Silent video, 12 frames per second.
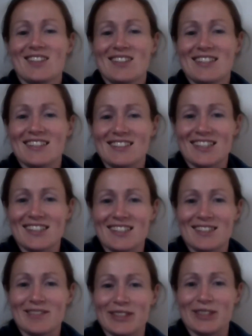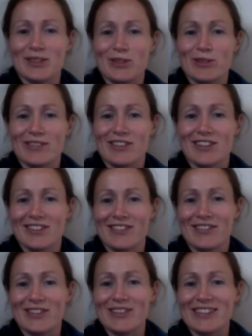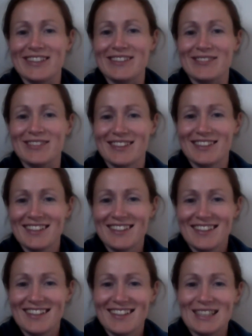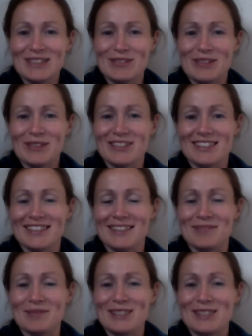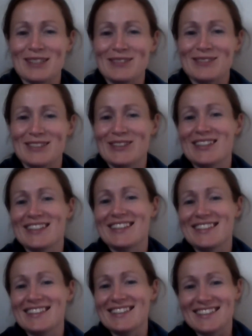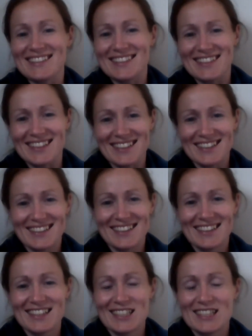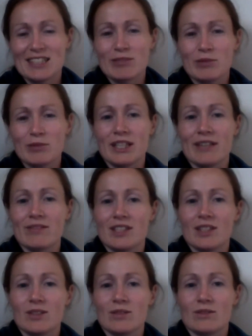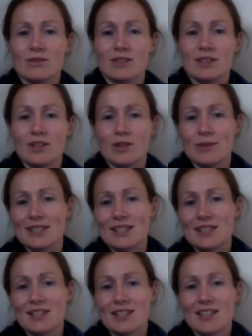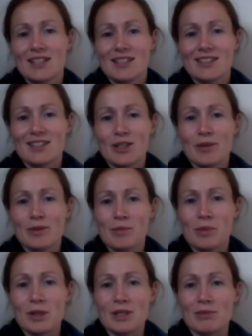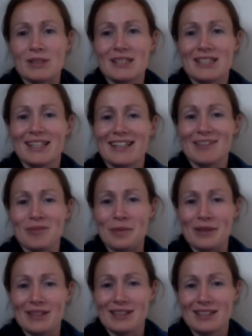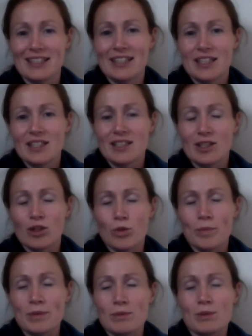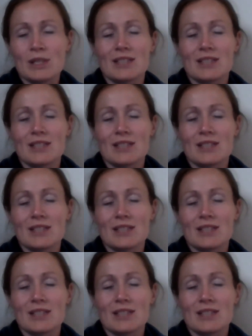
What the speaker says: little chance I would use it for evil. I never train myself doing anything like that. But you never know. There's always a possibility of being corruptible.